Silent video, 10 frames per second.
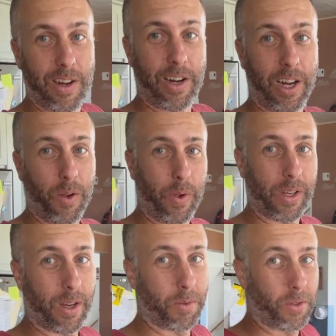Hi,
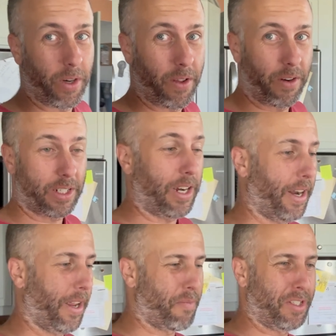welcome to another
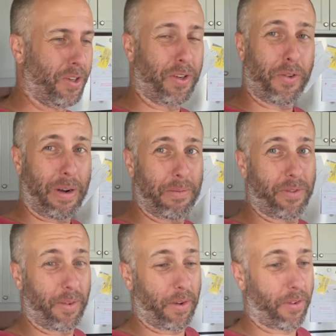exciting episode on the Rem's
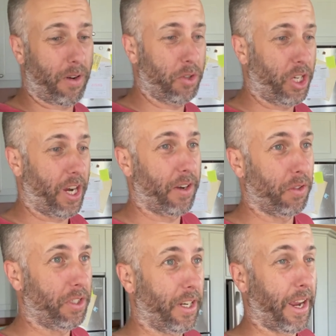Family Farm channel.
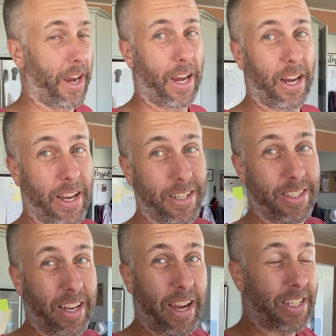Today it is
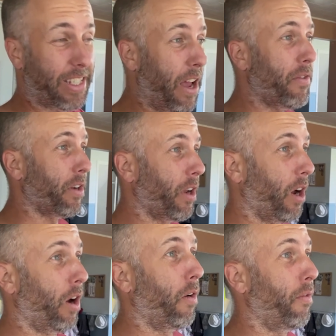day 7
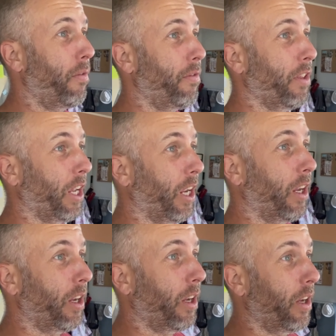of the
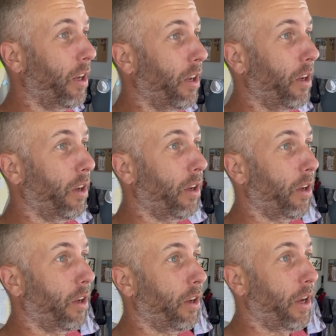
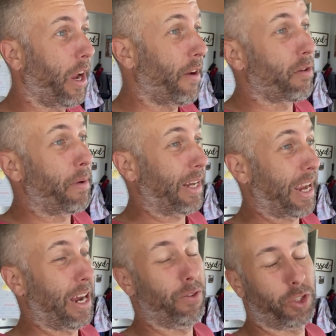Every Bit
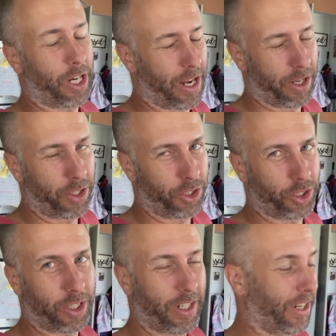Counts Challenge.